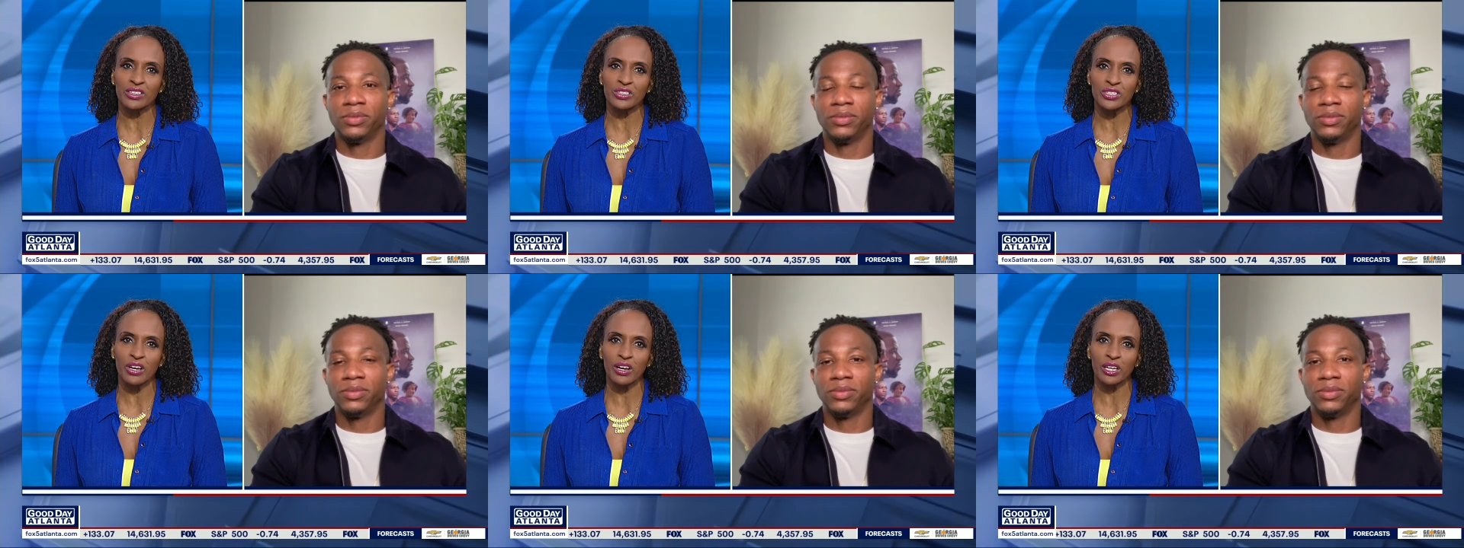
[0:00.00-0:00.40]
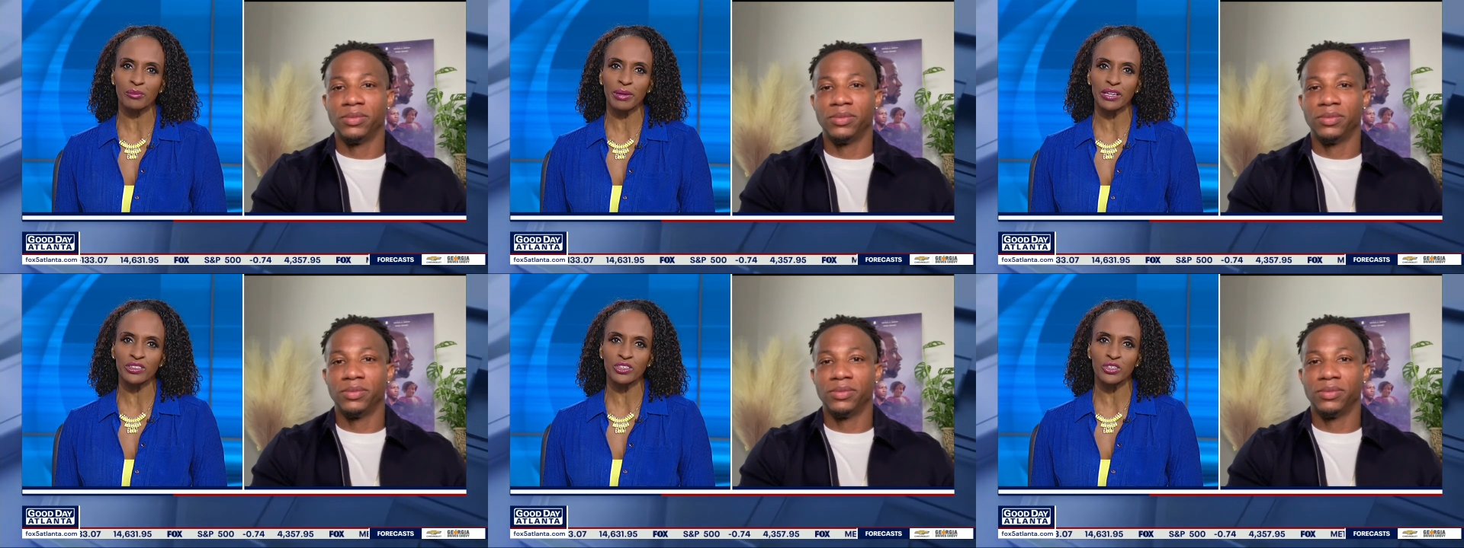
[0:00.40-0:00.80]
Speaker 1: talk about
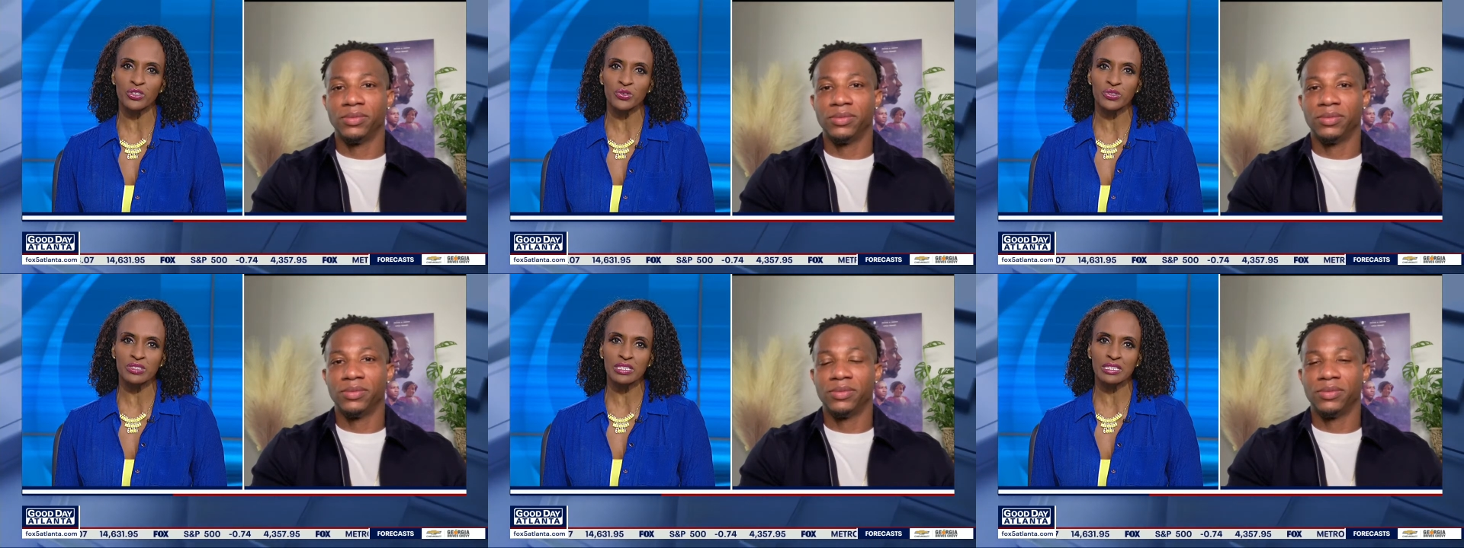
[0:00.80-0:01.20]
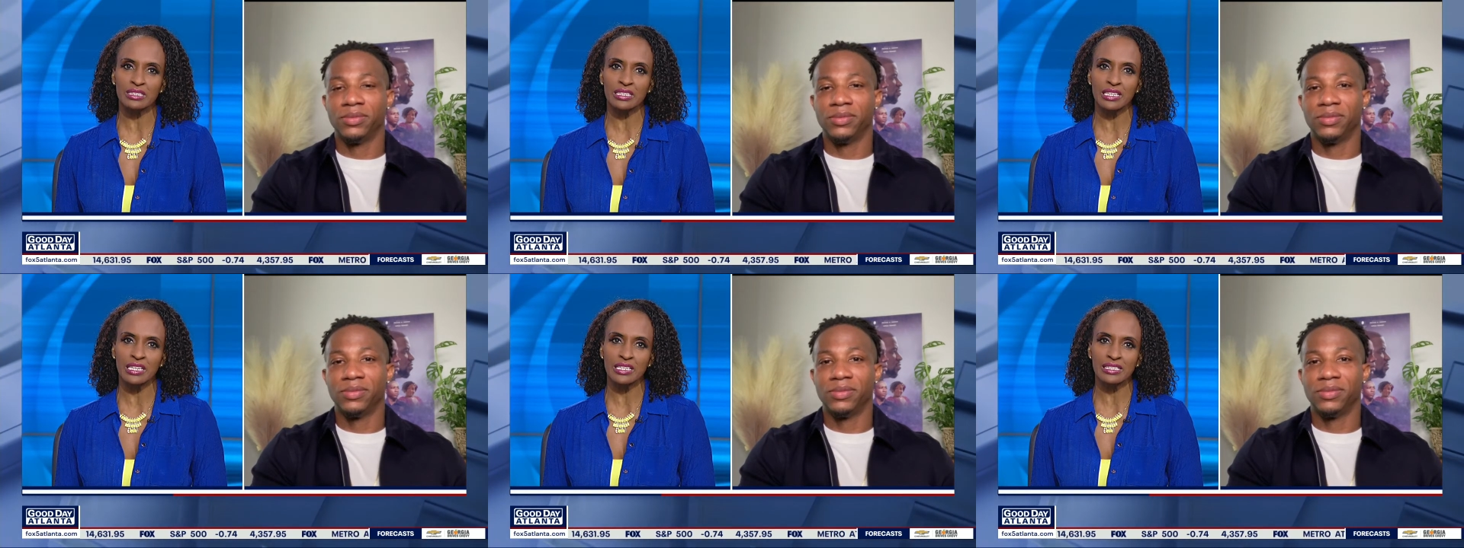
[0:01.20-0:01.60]
the new season
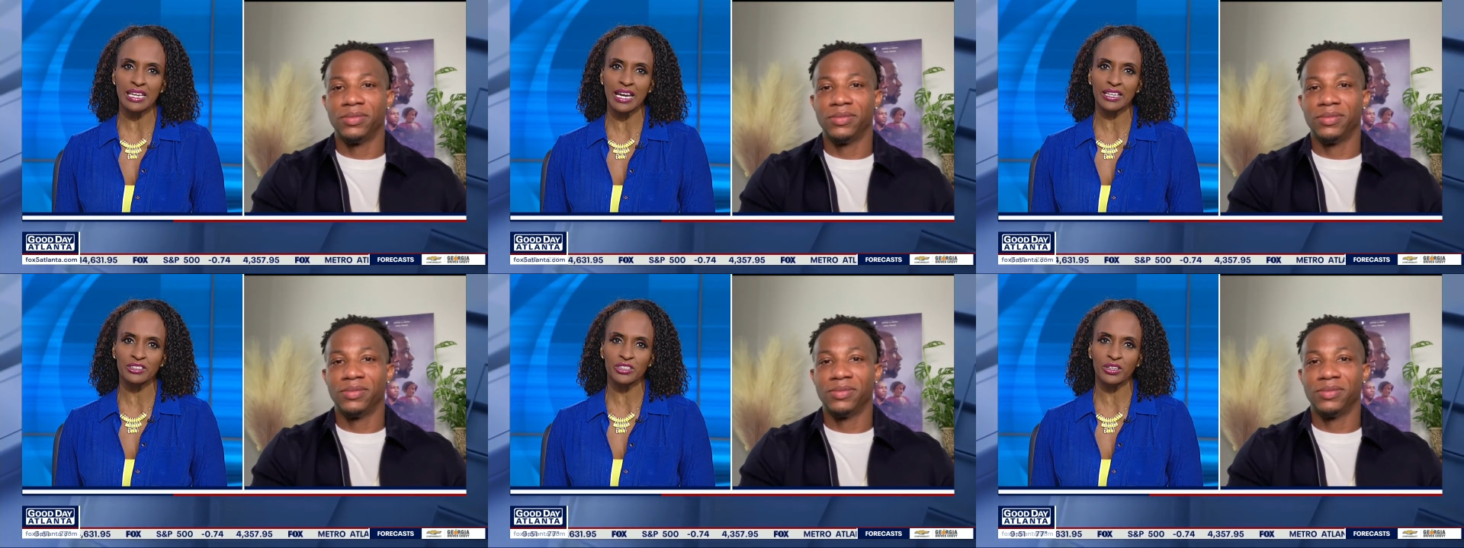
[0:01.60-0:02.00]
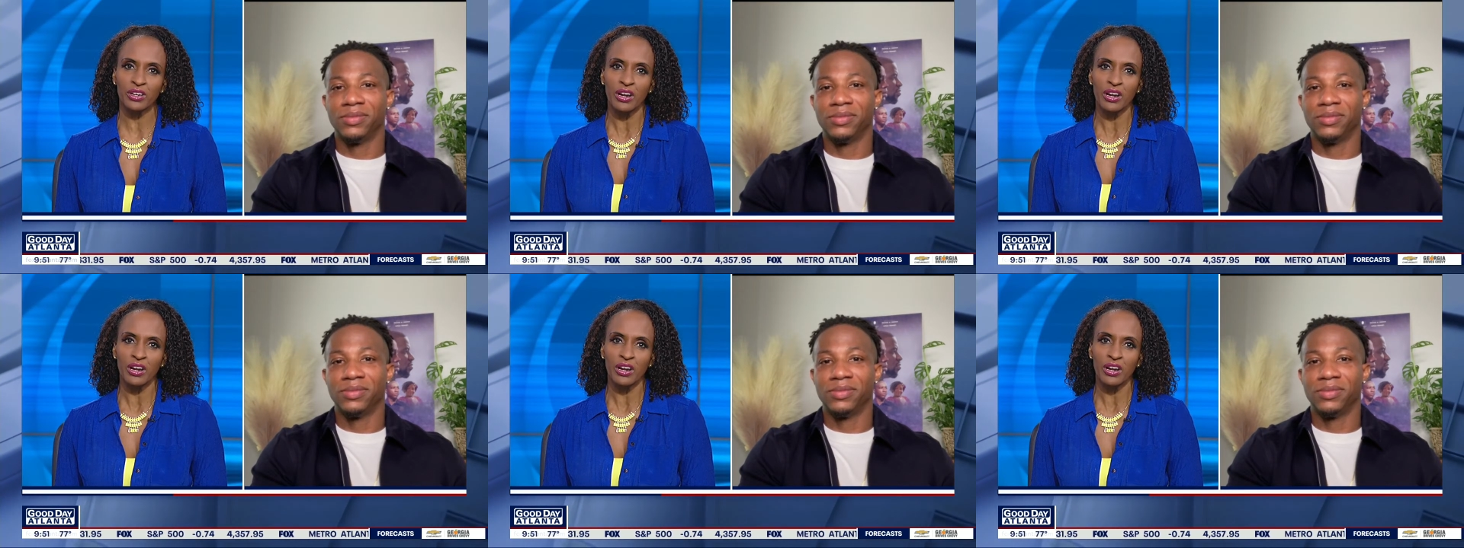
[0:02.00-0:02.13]
is actor